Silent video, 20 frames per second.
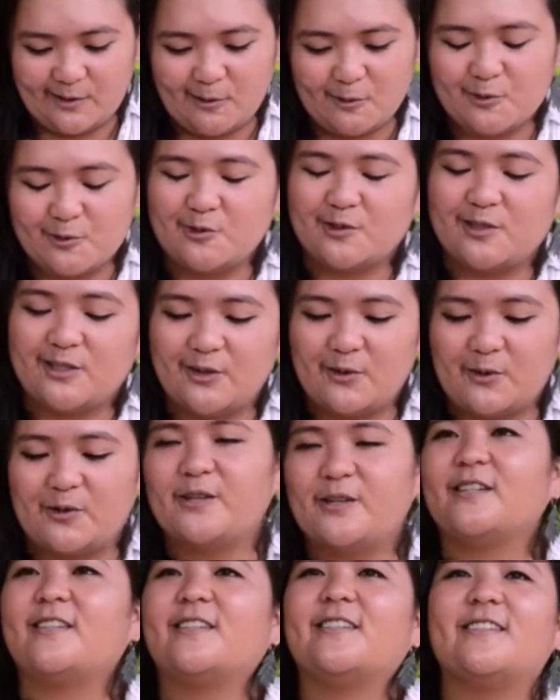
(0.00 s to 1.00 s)
culturally
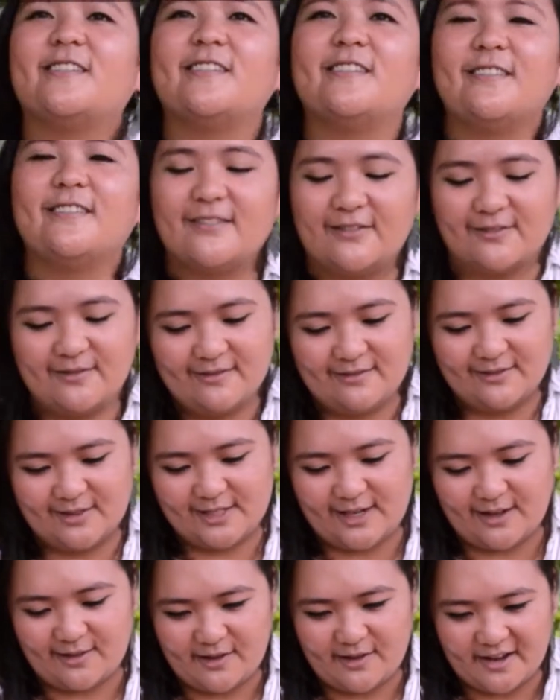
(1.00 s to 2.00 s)
oriented,
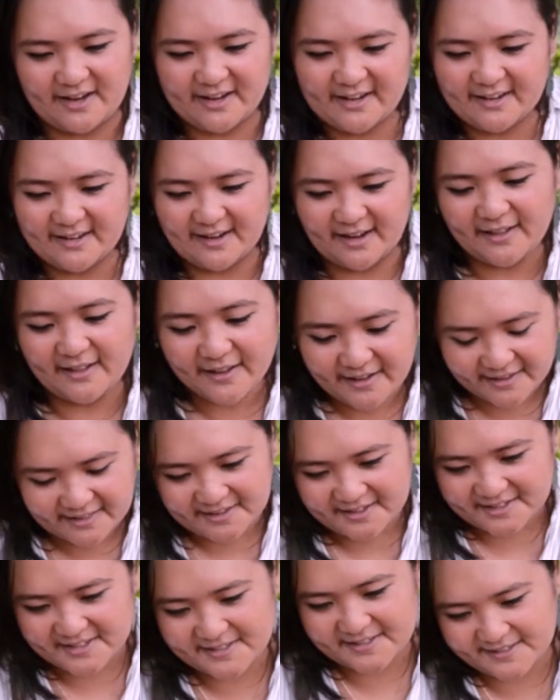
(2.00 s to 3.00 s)
which I like. I like
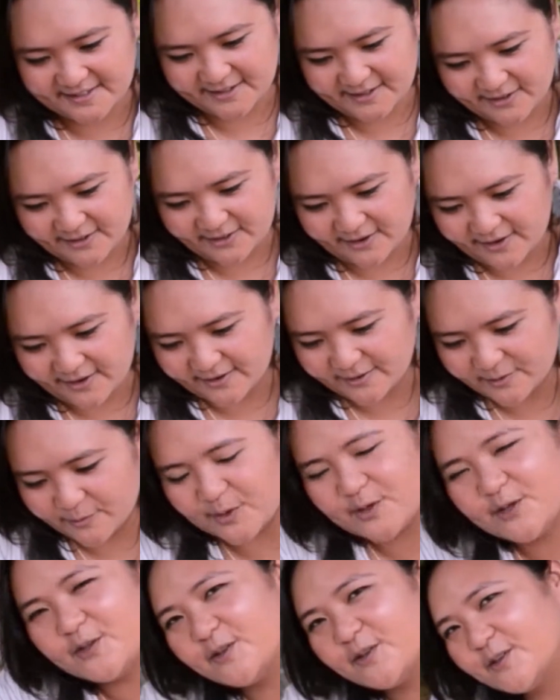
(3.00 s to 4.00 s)
this a lot.
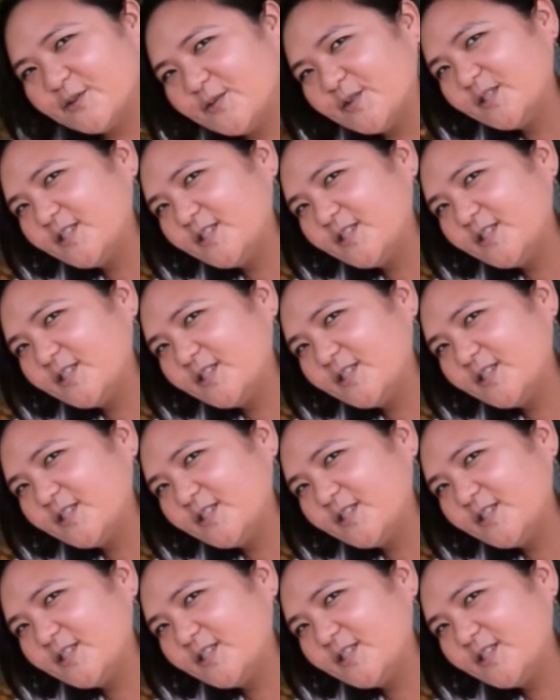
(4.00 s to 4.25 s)
When are you gonna